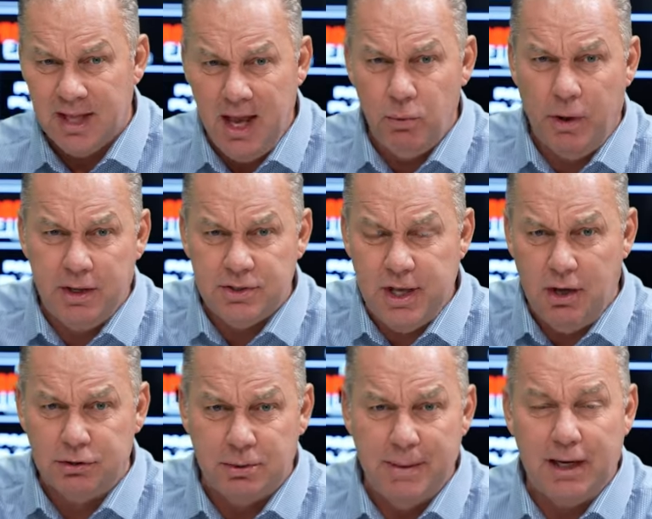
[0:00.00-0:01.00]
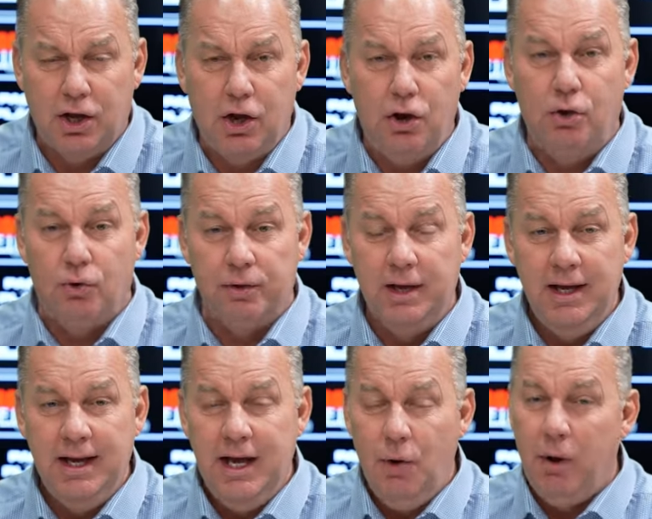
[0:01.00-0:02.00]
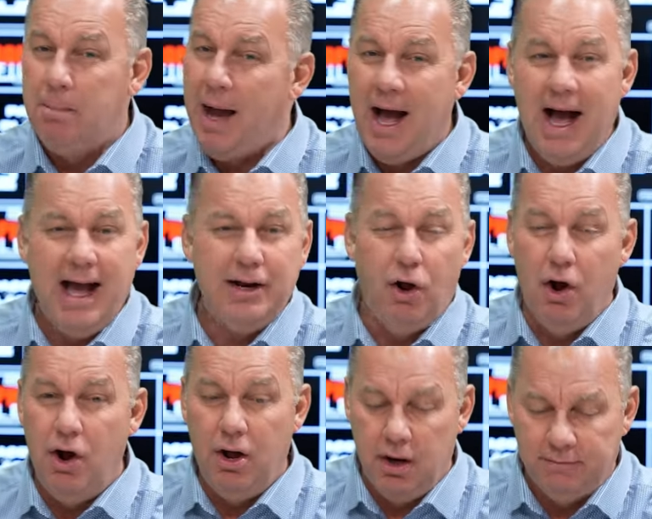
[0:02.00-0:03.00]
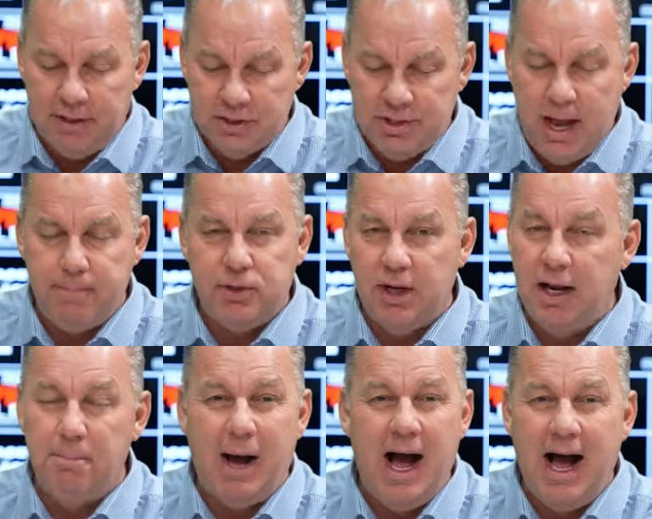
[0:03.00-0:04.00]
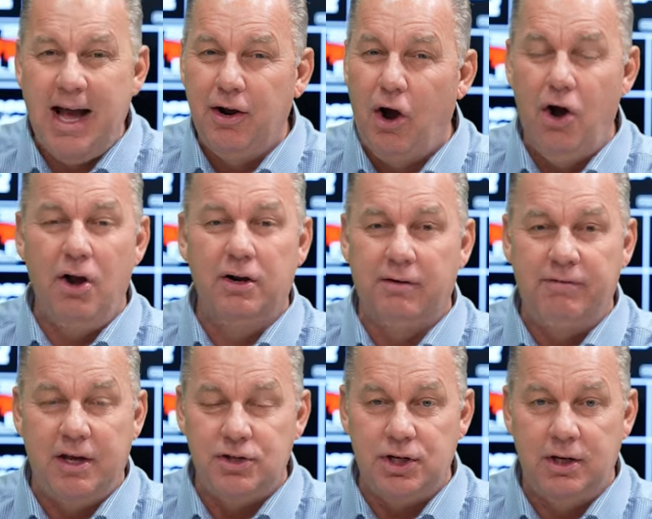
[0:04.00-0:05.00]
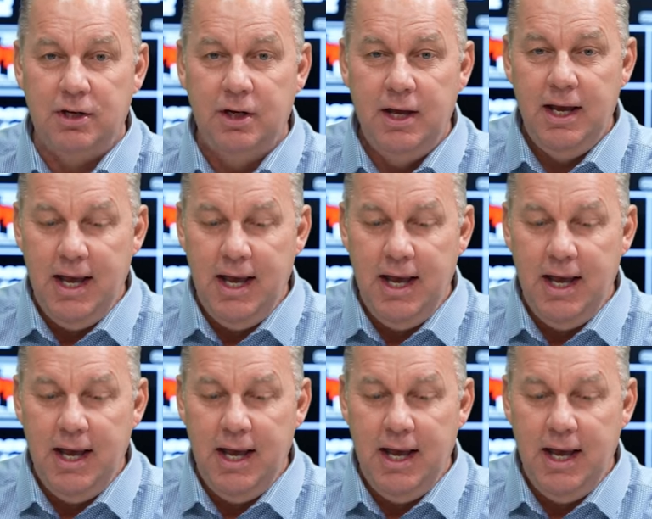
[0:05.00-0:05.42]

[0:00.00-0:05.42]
And what is the ultimate goal? Well, behind all of deception and behind all division